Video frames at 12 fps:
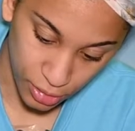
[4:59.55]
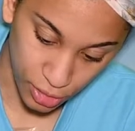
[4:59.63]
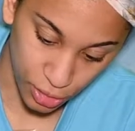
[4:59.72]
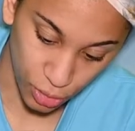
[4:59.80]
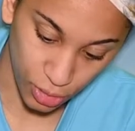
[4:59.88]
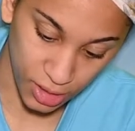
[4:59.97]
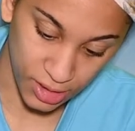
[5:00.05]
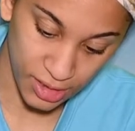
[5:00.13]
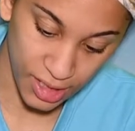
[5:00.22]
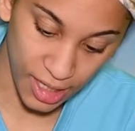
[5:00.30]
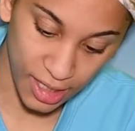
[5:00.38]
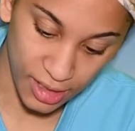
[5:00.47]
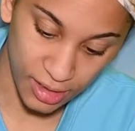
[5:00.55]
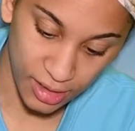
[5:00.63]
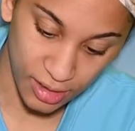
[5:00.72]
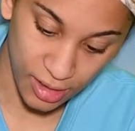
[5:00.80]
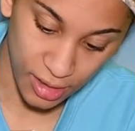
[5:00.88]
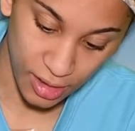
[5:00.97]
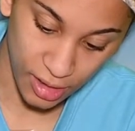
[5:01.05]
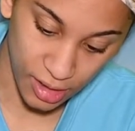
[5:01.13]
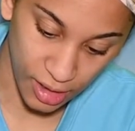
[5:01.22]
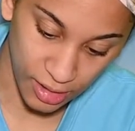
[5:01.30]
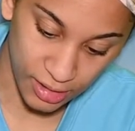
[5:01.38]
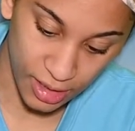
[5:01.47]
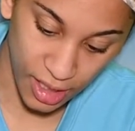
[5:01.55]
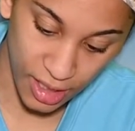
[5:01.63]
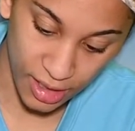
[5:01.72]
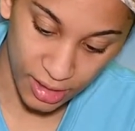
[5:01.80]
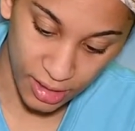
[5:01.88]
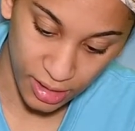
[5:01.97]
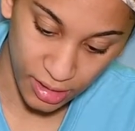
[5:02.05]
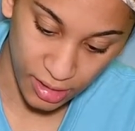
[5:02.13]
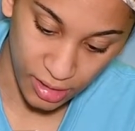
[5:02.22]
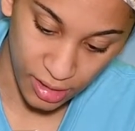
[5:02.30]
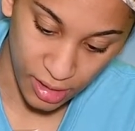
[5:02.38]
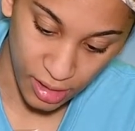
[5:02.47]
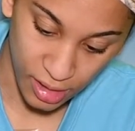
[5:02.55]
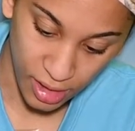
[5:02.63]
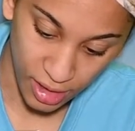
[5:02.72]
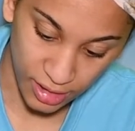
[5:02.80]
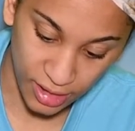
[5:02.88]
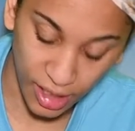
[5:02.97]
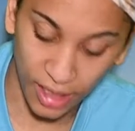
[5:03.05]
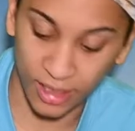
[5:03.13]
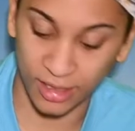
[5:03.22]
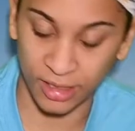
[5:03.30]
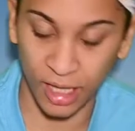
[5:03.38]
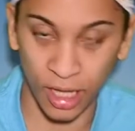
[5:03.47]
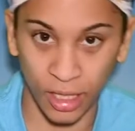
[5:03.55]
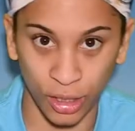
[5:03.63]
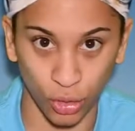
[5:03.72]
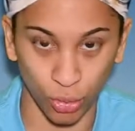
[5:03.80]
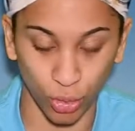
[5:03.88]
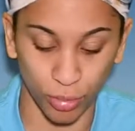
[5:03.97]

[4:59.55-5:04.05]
doing a dot, a dot, a dot. It's not like normal